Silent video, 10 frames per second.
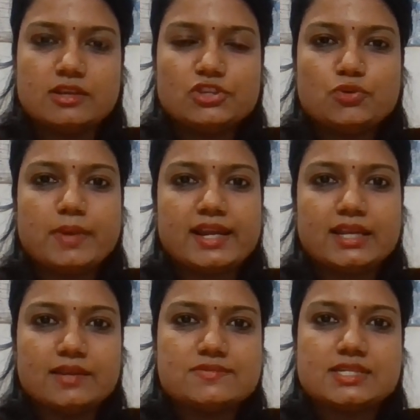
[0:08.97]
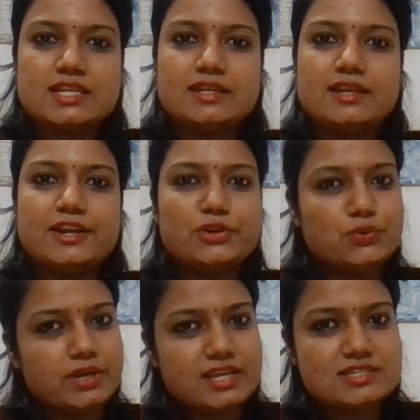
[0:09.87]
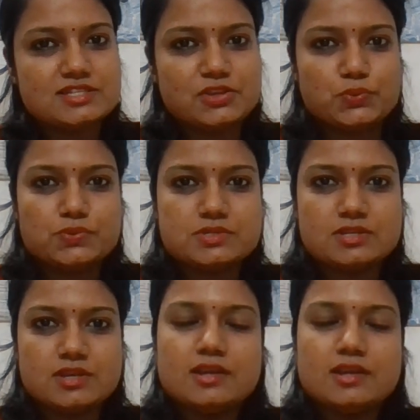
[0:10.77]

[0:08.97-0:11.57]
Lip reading: You might have seen in today's news